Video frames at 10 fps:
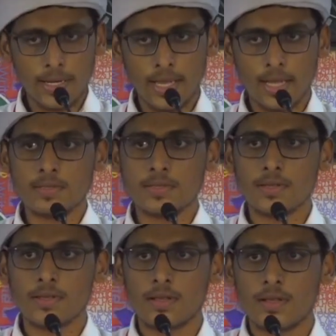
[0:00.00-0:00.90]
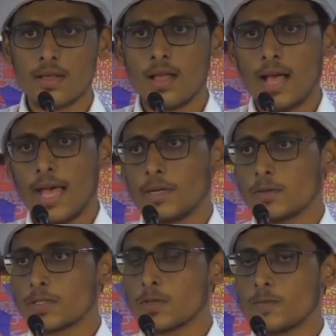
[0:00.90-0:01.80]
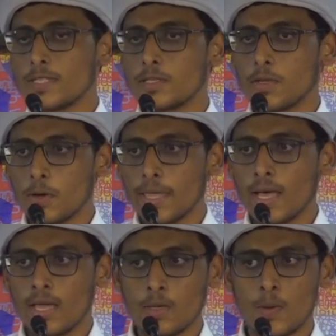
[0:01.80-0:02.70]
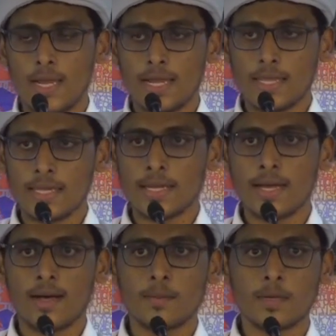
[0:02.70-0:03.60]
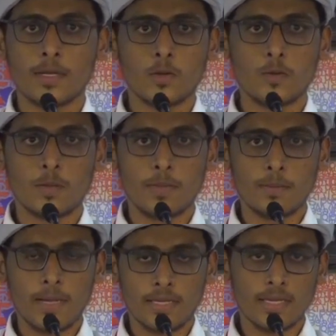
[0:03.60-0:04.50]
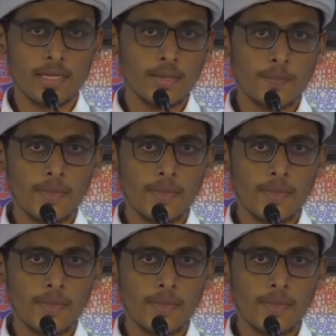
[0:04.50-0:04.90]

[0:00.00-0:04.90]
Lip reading: Nas and also with No Ya Ayyuhalladhina Amanu would be Makki.